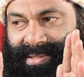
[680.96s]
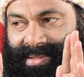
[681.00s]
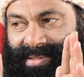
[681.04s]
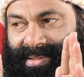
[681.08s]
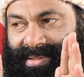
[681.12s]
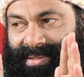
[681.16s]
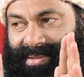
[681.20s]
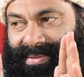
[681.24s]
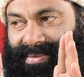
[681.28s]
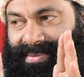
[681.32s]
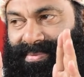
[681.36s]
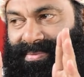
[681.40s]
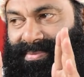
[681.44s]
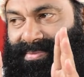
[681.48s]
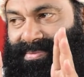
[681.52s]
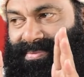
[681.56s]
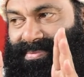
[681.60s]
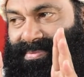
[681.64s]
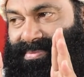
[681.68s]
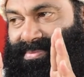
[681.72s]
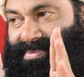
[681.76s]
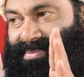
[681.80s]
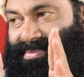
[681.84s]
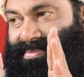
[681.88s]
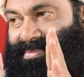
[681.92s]

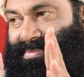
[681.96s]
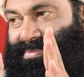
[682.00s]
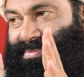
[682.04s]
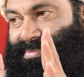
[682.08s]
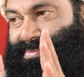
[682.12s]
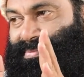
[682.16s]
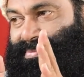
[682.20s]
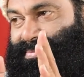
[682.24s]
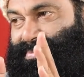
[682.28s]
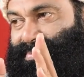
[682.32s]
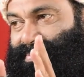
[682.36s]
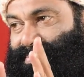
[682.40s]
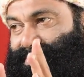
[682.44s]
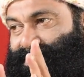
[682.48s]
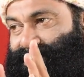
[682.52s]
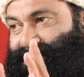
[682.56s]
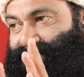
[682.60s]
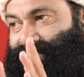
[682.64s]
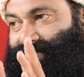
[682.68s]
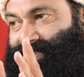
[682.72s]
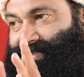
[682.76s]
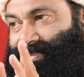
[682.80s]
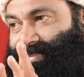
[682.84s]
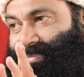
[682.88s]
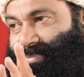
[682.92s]

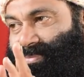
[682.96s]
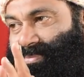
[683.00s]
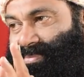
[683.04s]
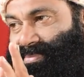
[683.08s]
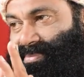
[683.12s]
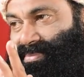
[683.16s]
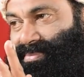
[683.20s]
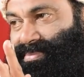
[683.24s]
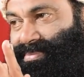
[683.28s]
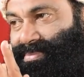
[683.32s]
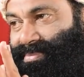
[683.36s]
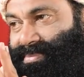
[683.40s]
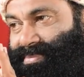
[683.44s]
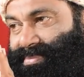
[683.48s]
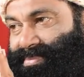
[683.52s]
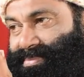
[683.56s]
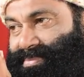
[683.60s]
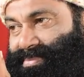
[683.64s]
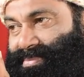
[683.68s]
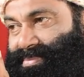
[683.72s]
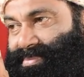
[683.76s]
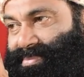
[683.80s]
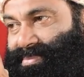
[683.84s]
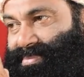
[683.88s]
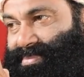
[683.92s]

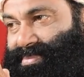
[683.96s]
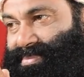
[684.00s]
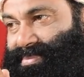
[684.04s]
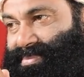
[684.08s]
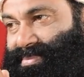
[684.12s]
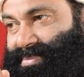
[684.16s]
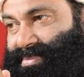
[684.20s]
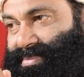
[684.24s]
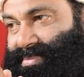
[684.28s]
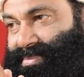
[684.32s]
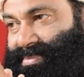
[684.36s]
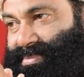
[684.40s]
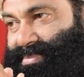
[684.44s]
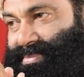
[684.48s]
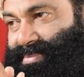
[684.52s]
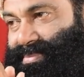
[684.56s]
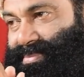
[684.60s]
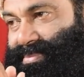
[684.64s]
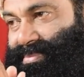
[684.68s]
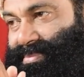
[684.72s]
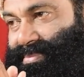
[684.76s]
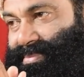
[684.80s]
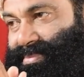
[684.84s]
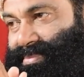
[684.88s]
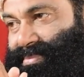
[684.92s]

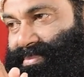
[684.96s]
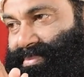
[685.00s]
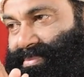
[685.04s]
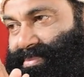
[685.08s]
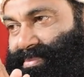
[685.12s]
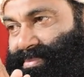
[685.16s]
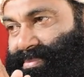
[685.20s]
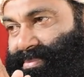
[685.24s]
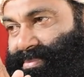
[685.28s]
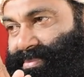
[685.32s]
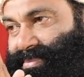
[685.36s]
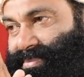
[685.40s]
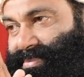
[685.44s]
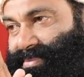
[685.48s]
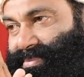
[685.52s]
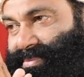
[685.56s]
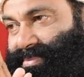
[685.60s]
No one is speaking in this clip.